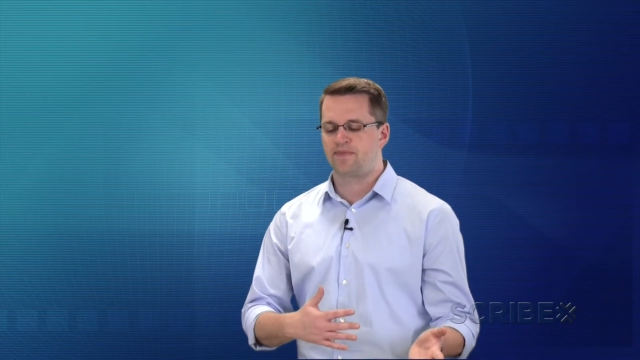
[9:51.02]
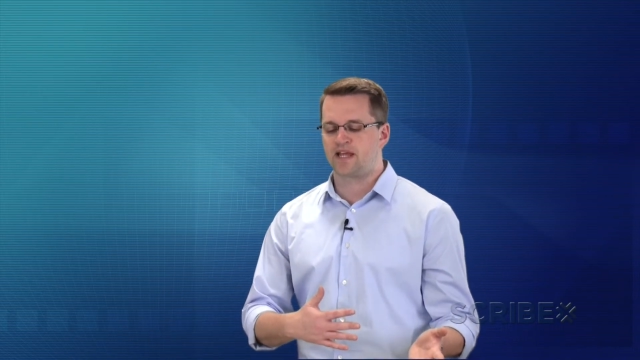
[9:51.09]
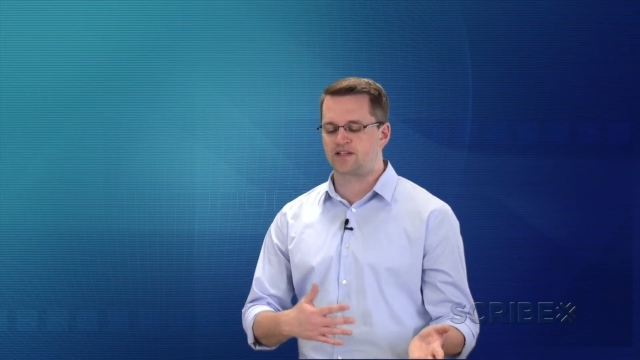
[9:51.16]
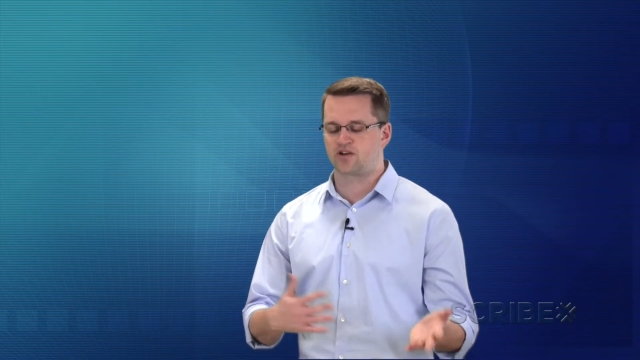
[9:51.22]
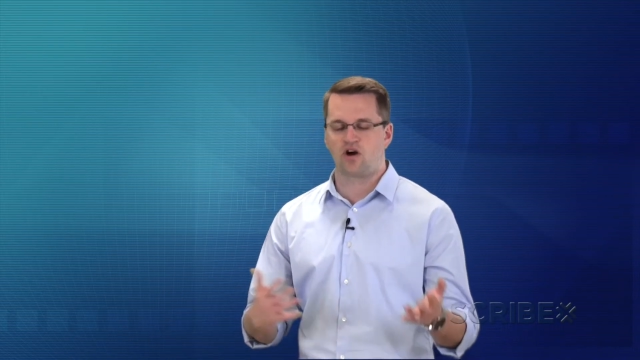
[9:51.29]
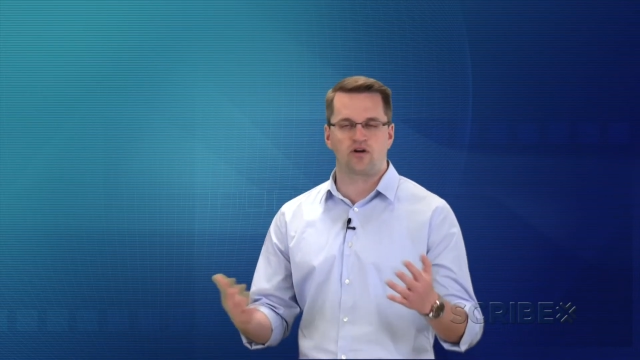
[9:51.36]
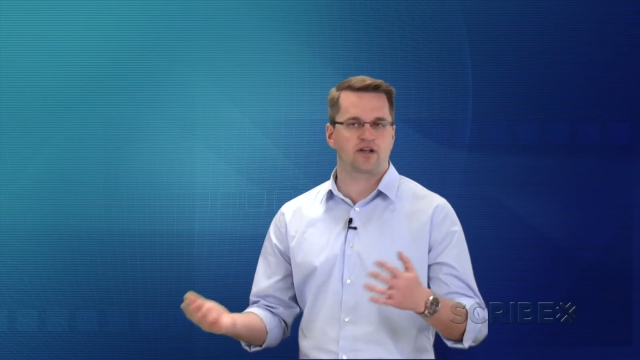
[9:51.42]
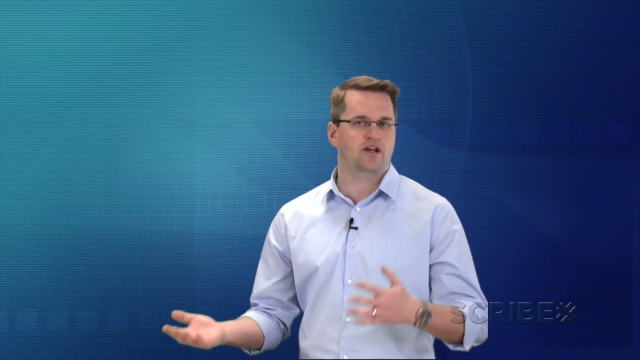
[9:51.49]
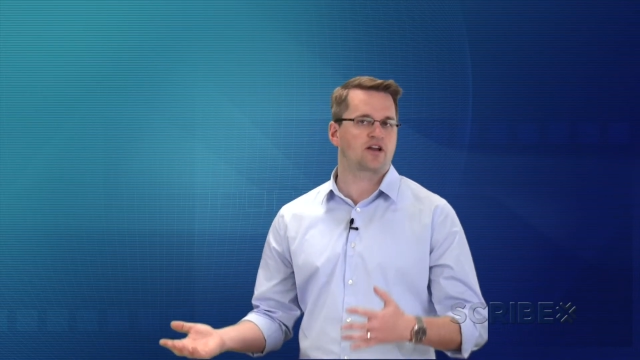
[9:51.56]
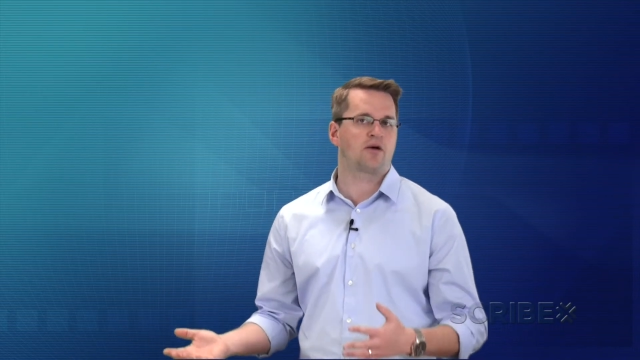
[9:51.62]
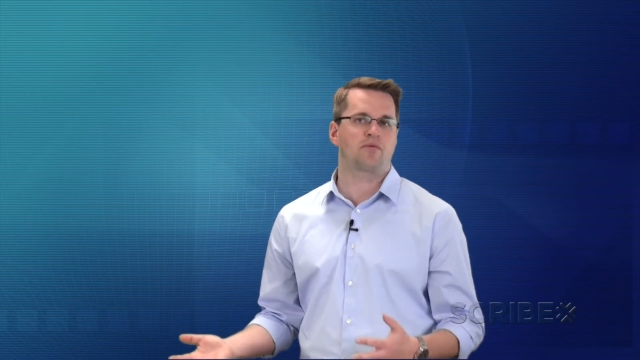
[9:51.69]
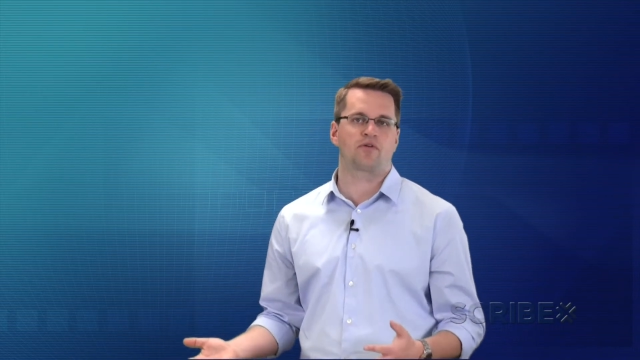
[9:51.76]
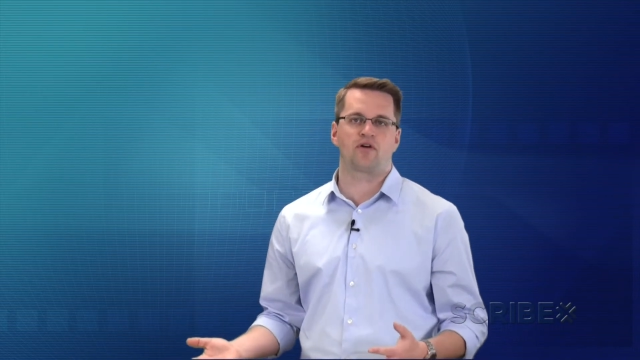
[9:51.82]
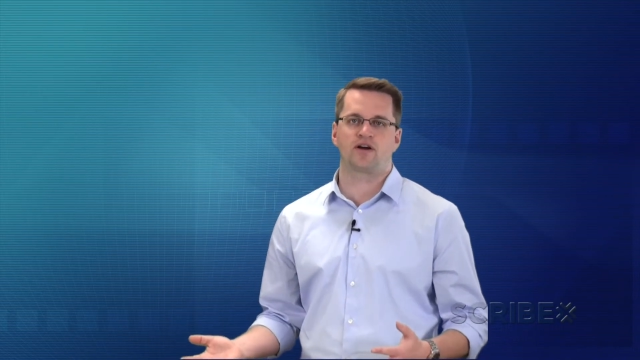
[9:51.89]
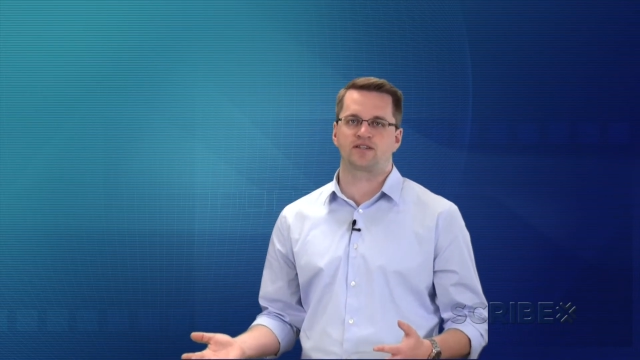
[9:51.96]
It's all going to
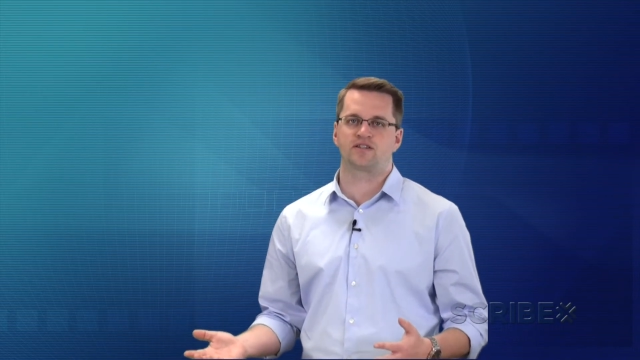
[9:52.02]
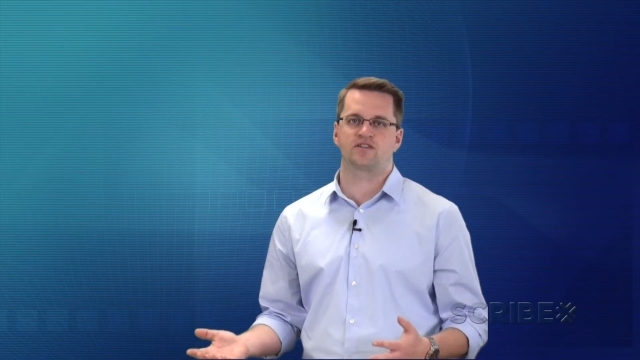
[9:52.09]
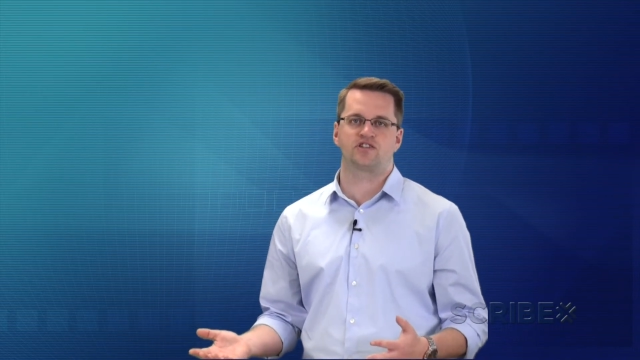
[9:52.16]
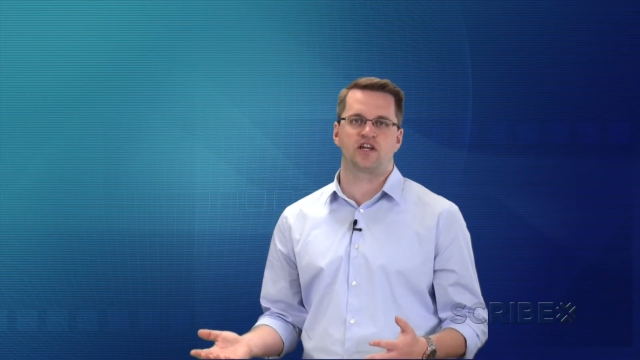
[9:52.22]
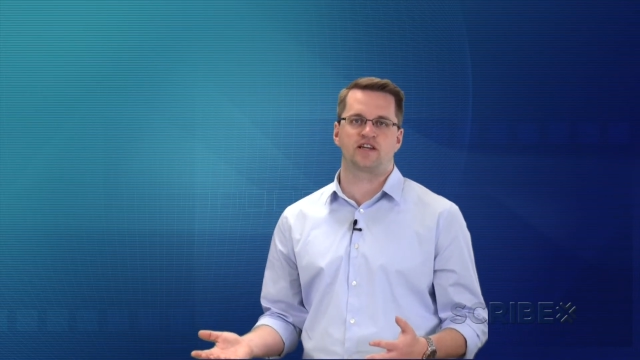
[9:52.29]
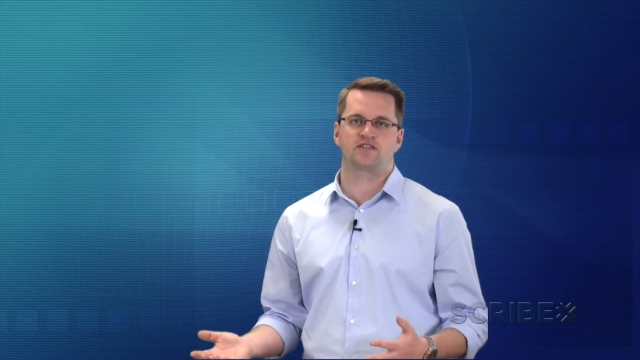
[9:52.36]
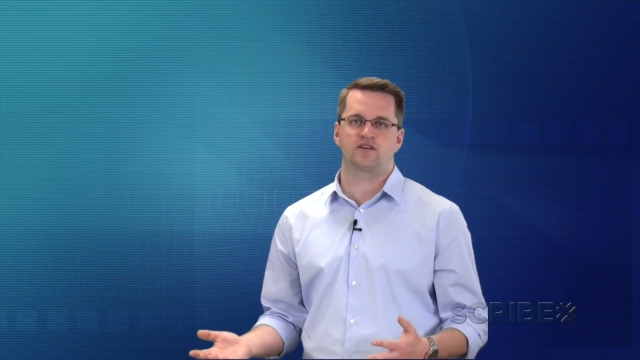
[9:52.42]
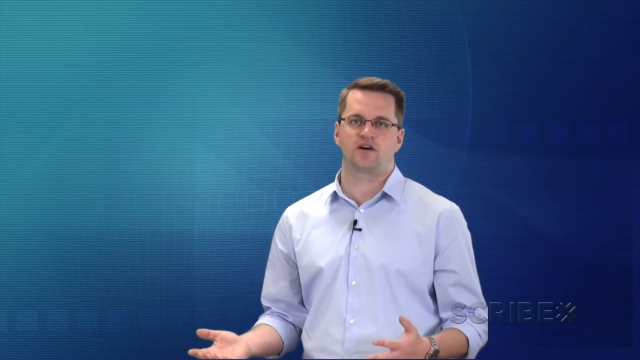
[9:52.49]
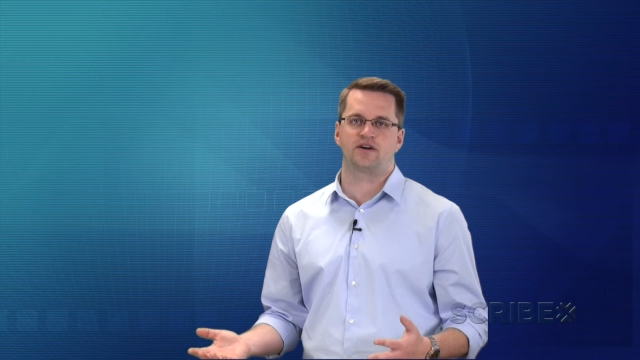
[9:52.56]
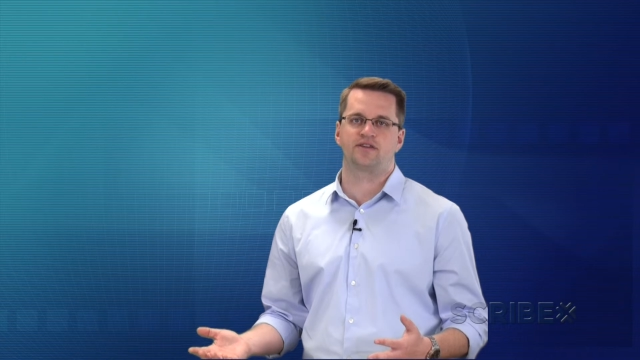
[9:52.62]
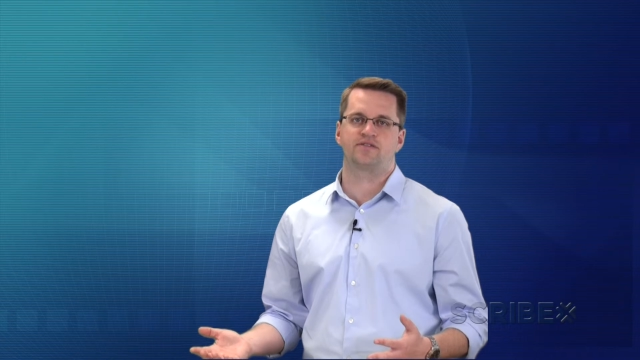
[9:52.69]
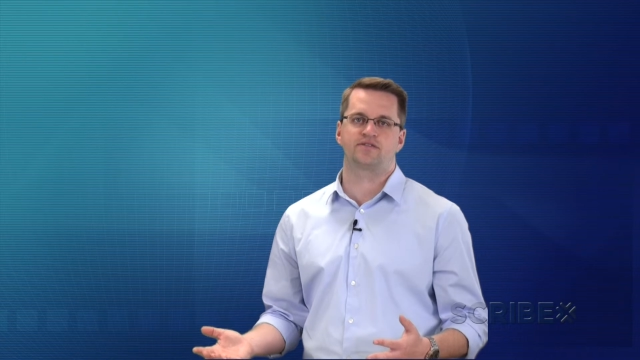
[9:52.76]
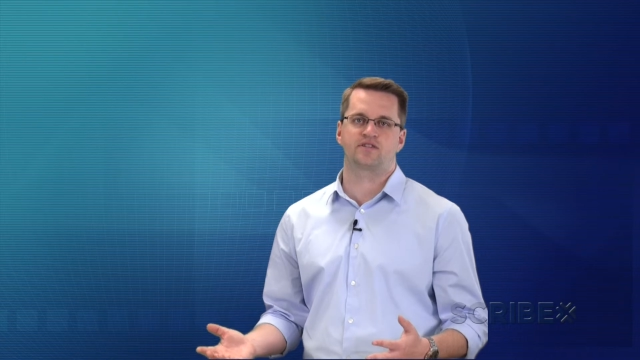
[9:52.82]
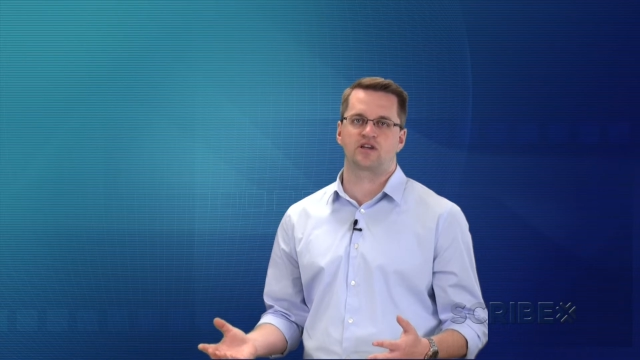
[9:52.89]
come across as JSON,